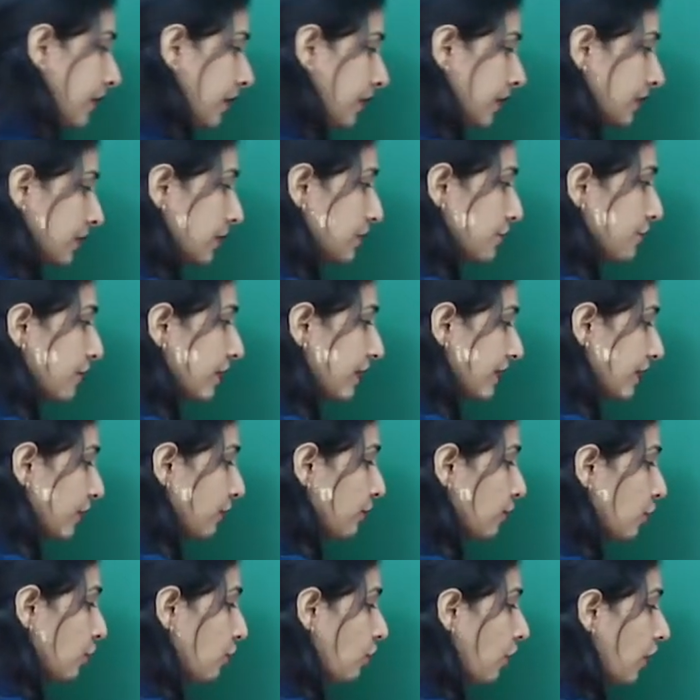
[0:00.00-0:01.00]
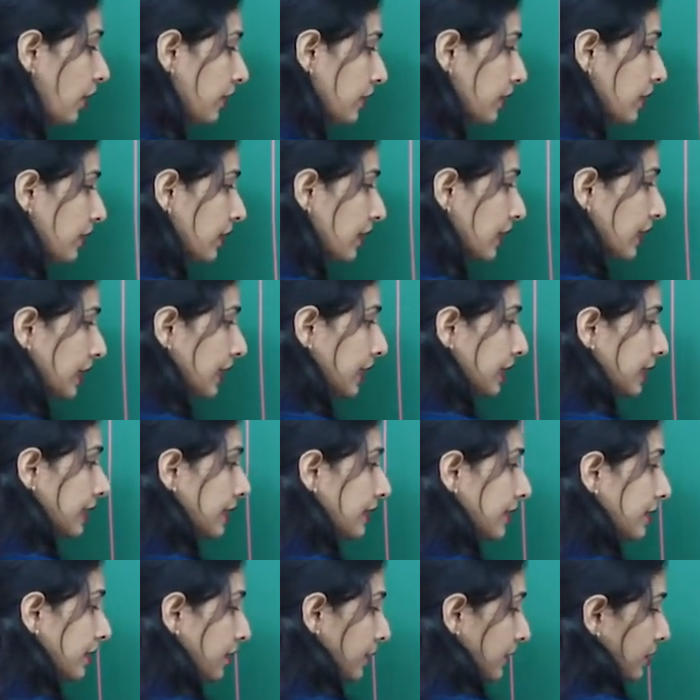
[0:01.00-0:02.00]
This will give you what?
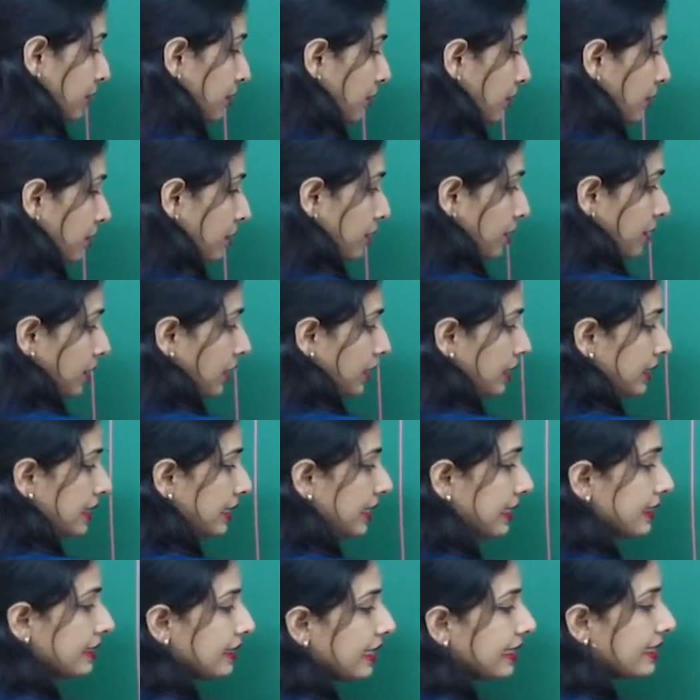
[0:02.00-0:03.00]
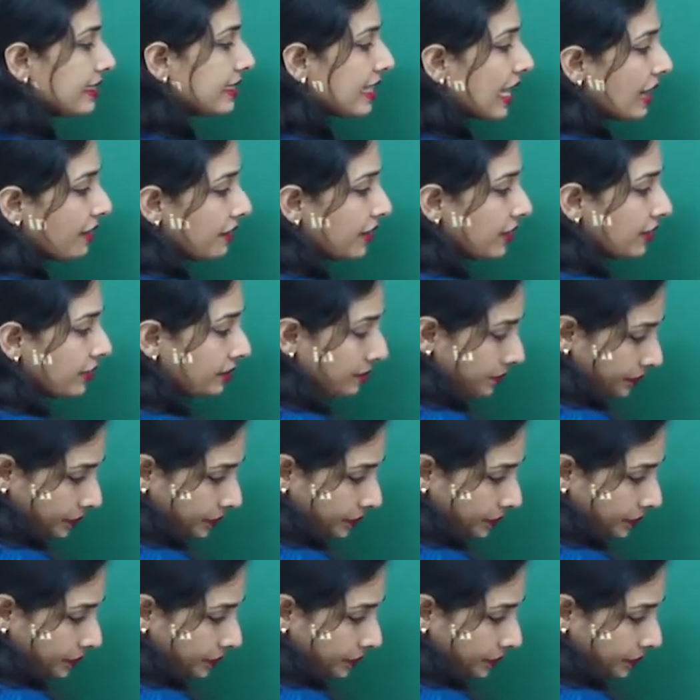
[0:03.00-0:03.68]
6 and 7,